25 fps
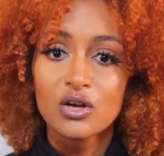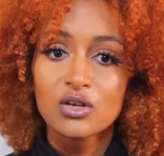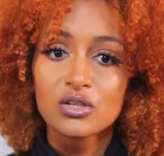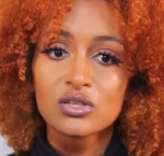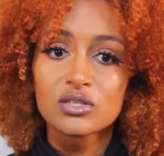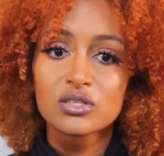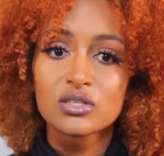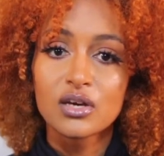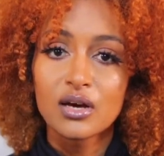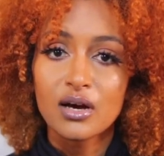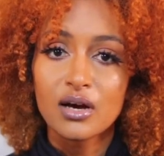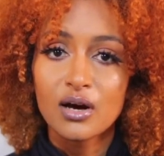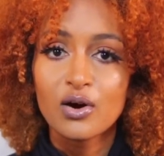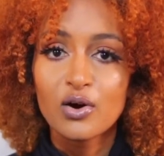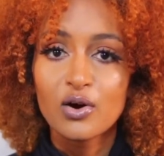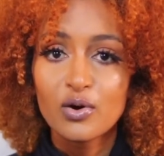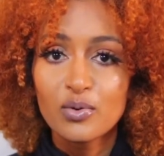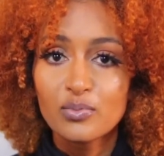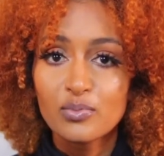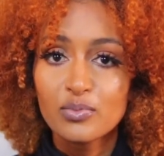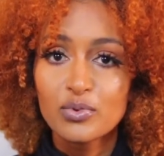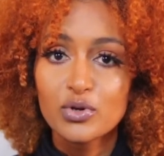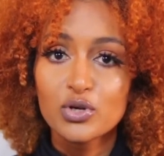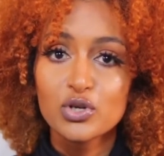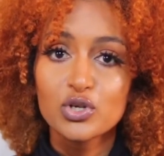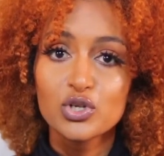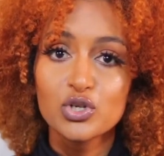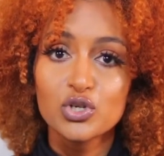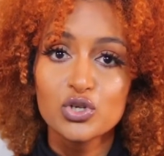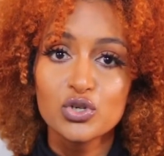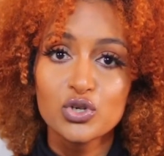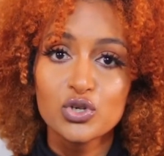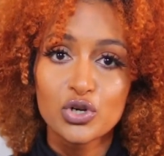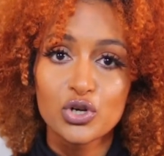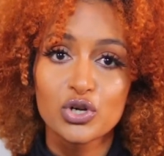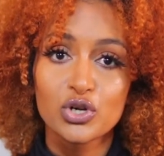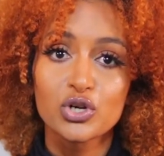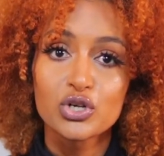to help
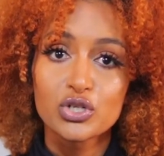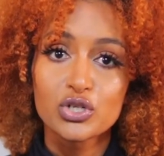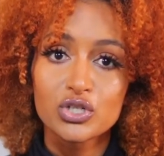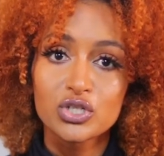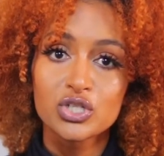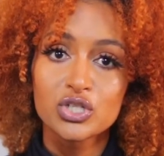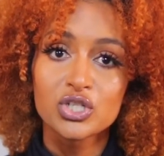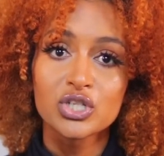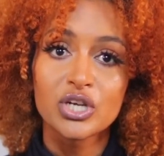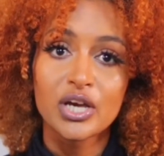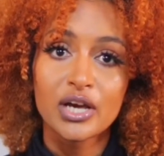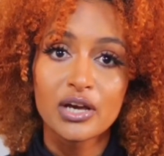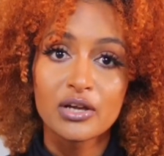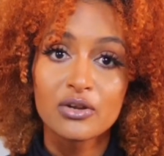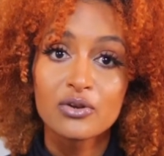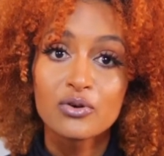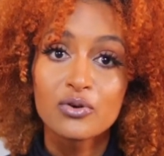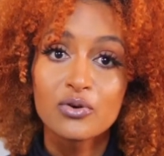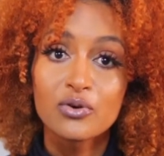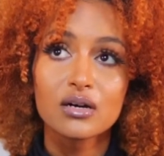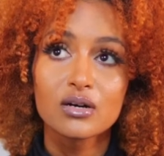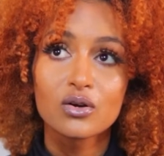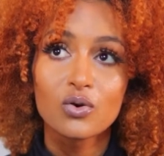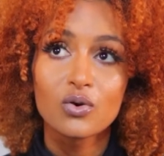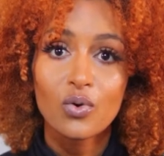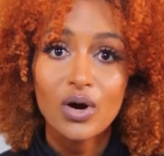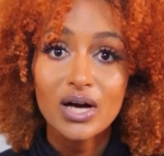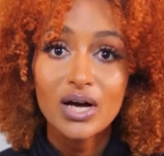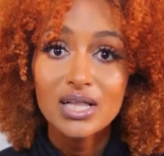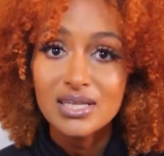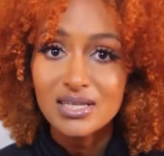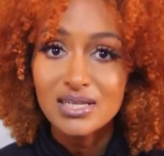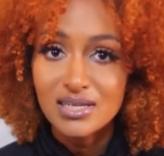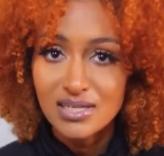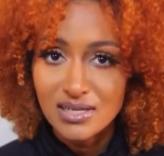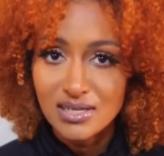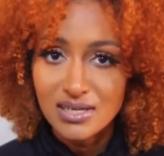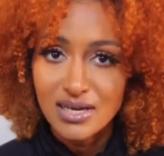your channel
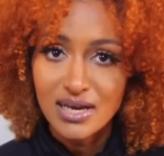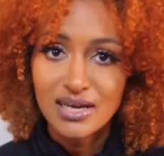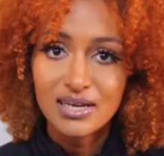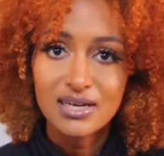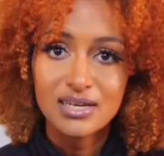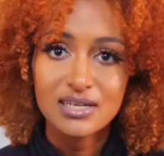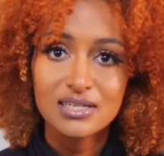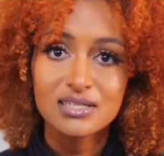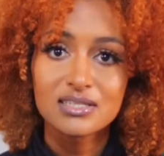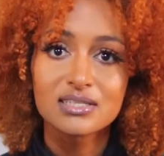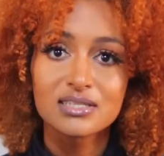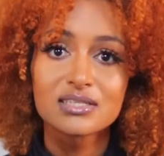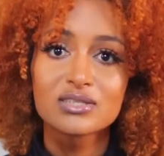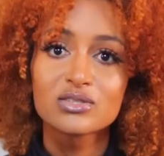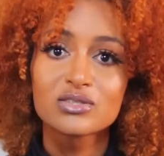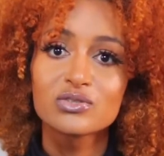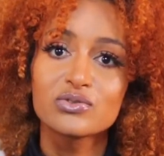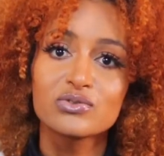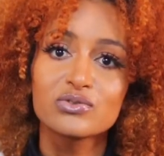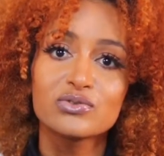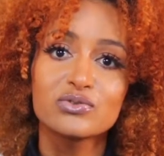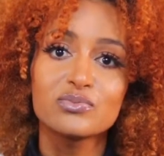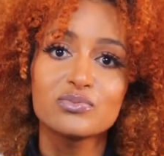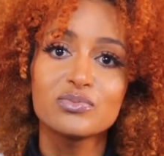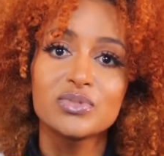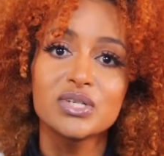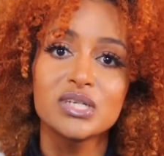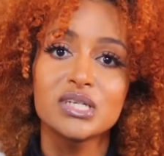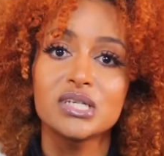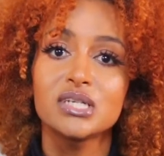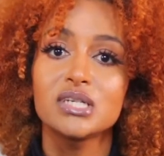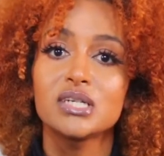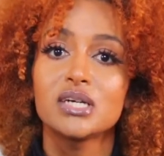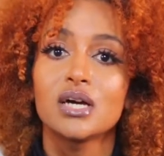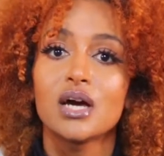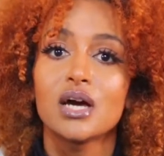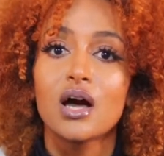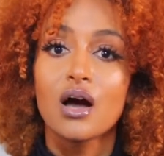quality, I guess, to
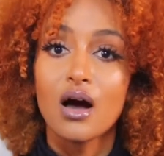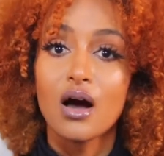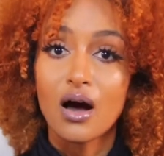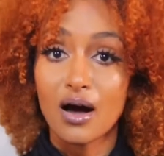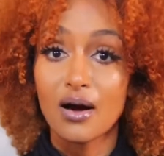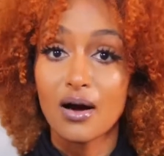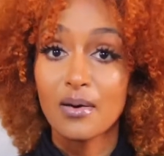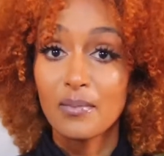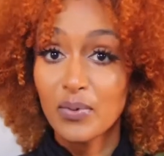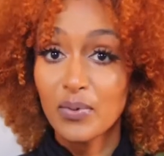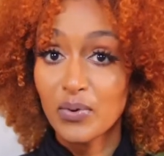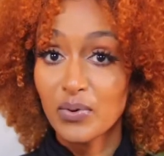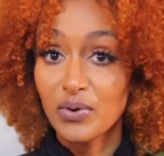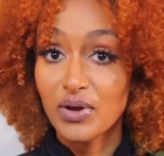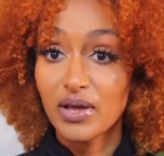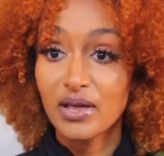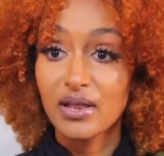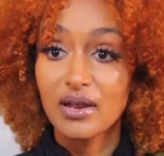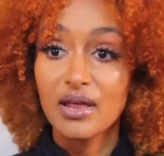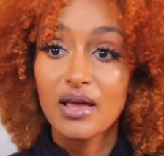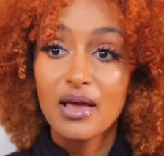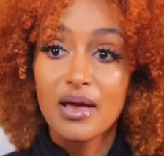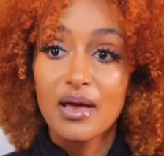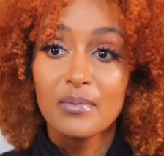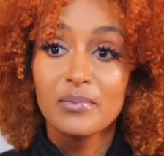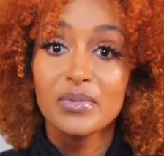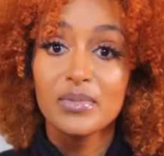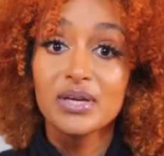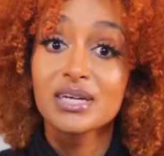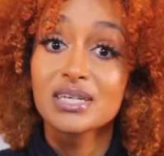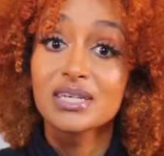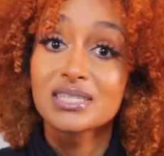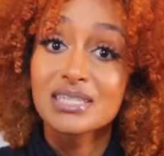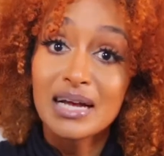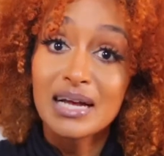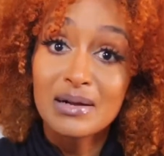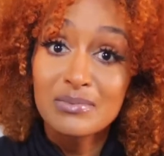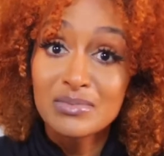be on point,
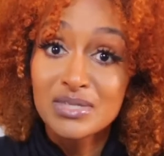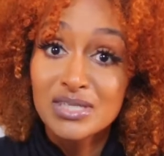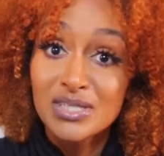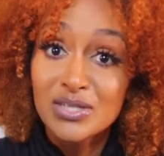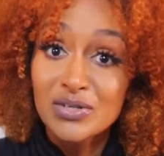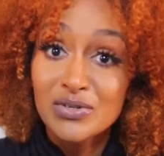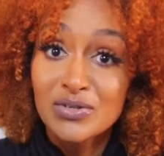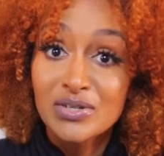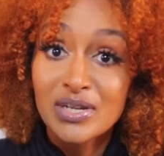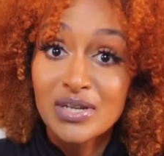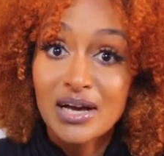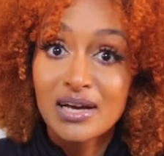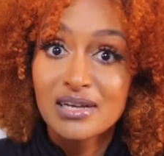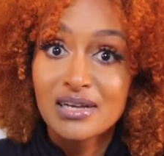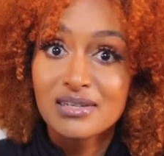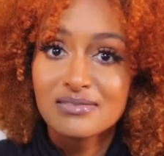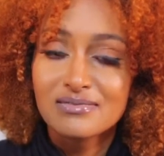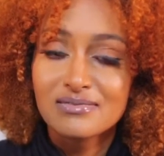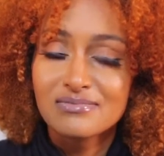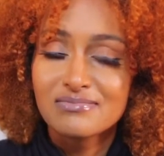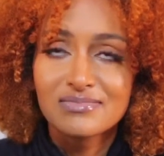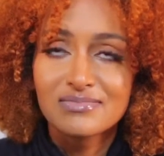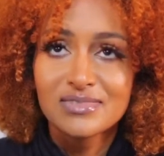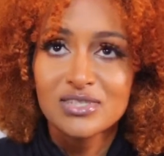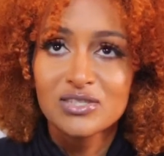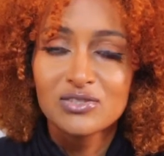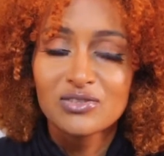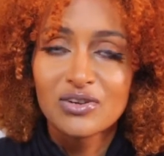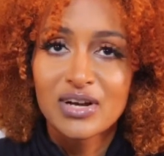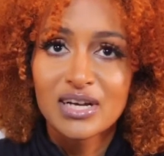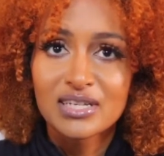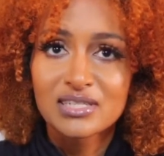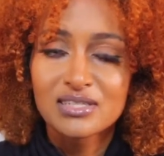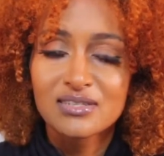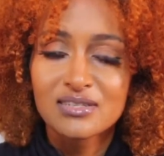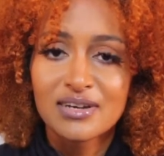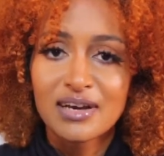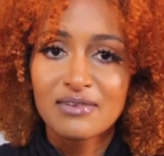because I'm still not, you know,
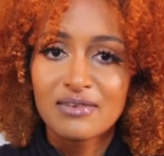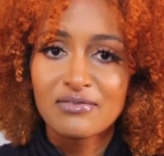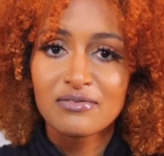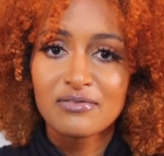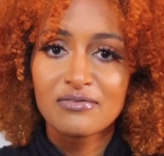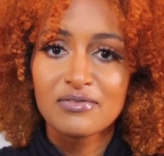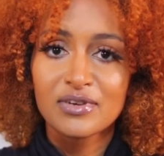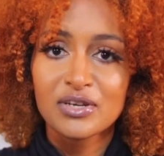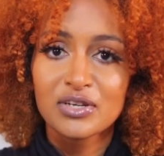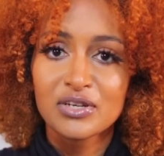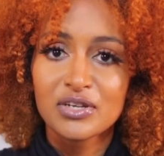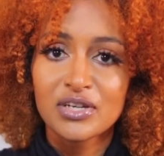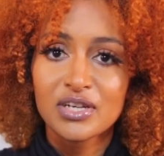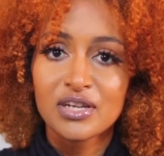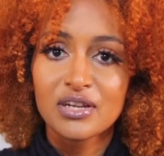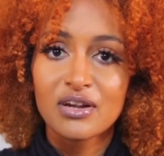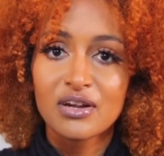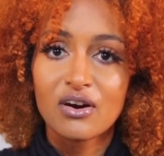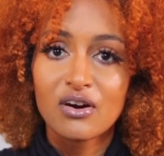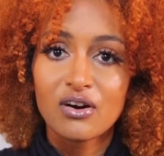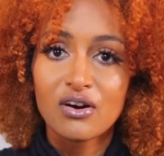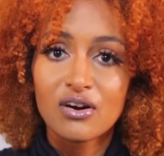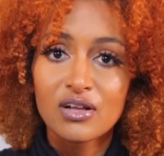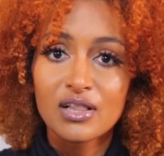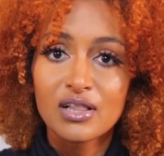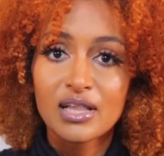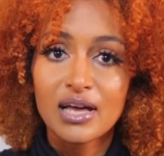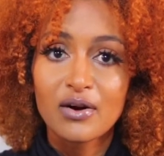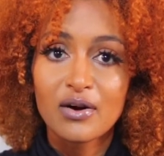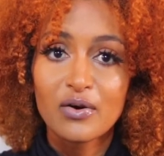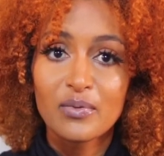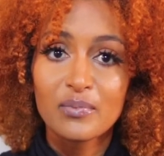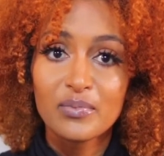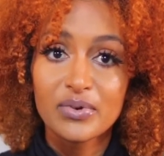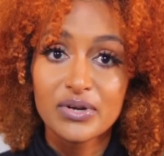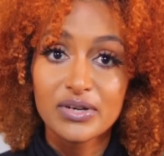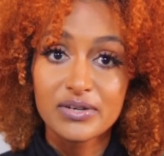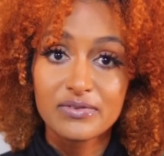I still haven't figured it all
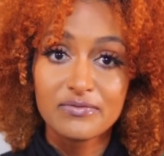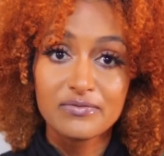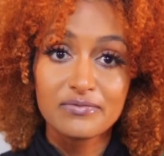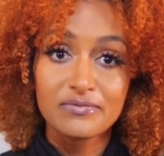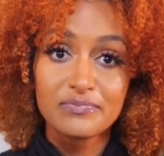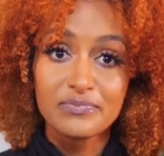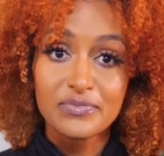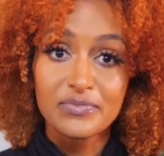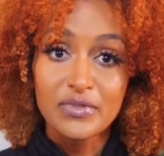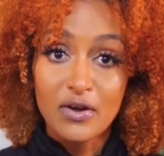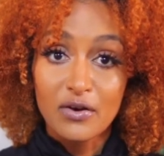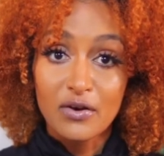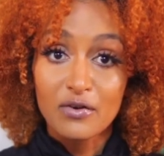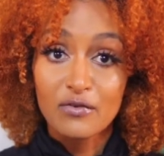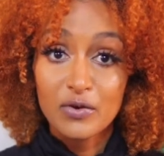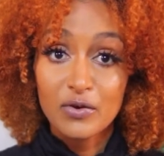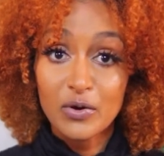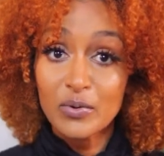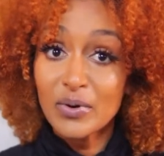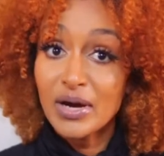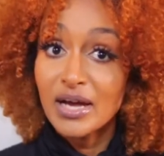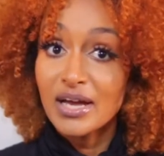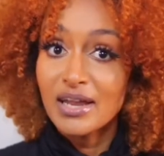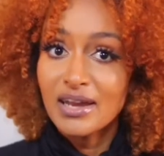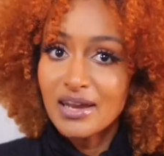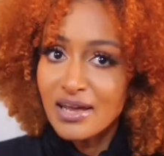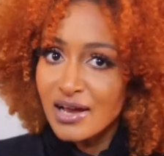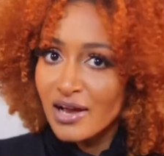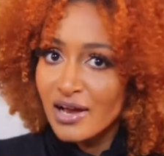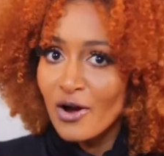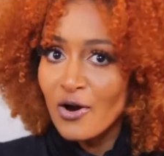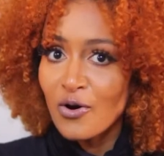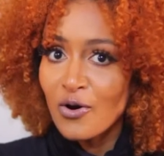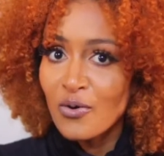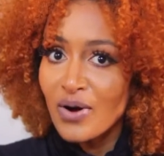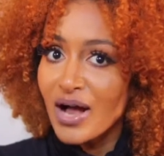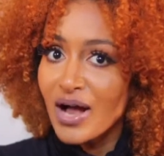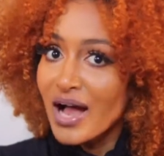out. But for right
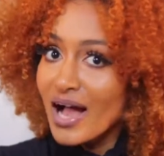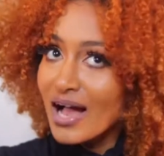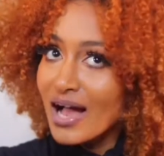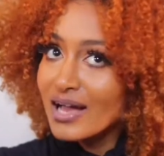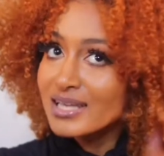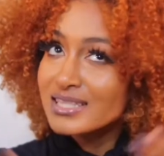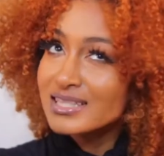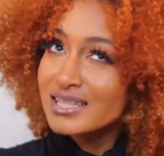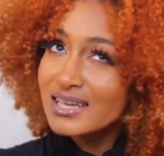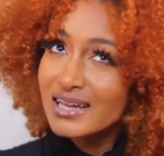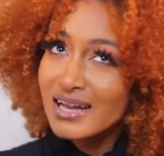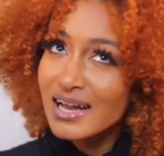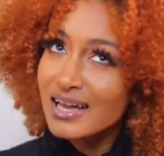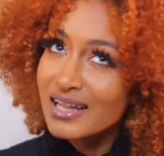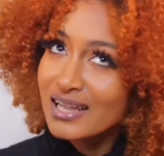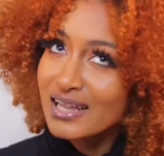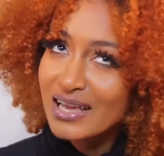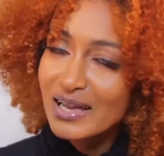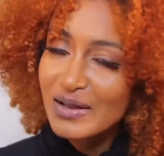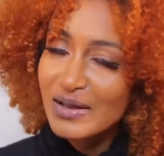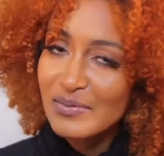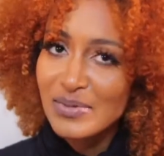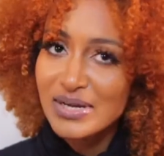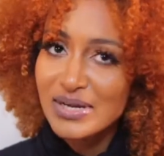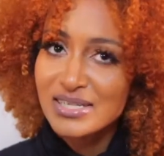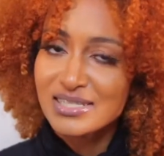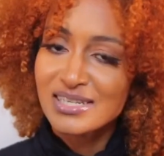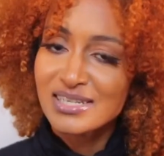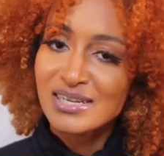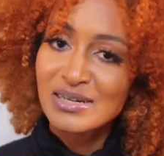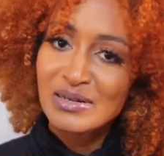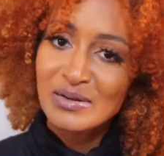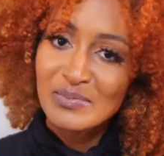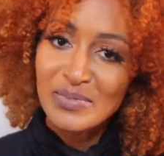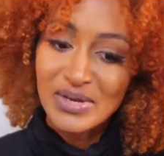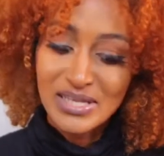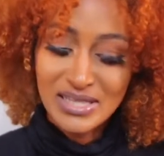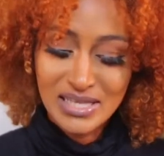now, I think I like my
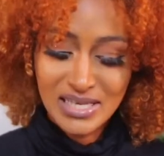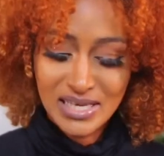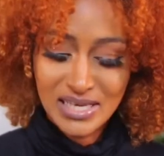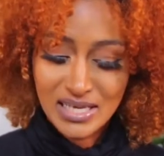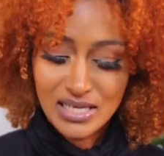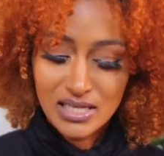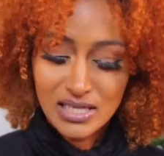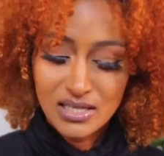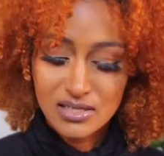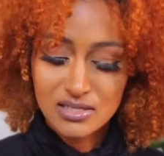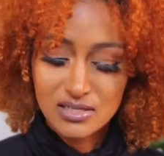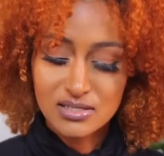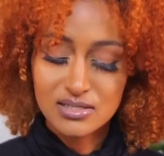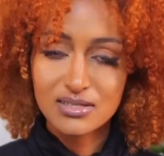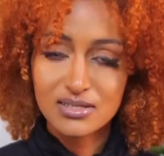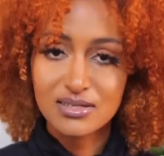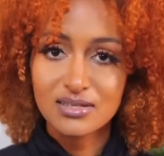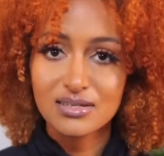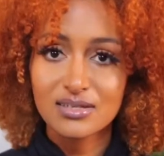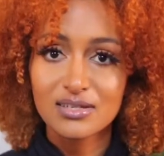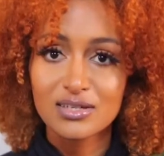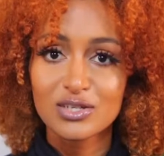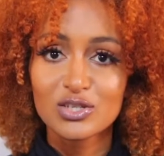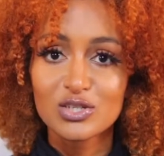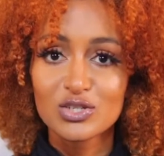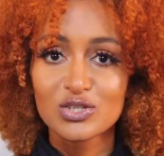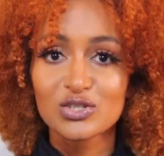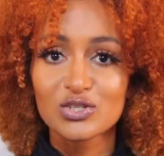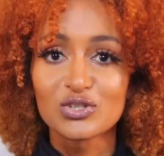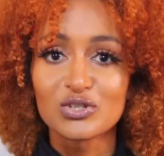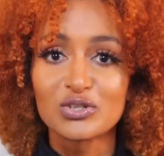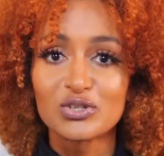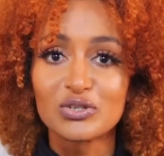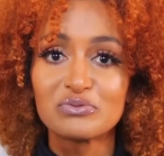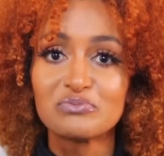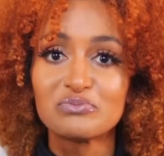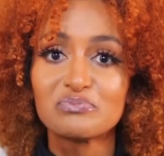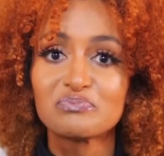setup. I think it looks good,
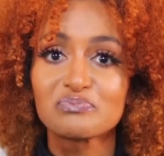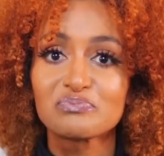so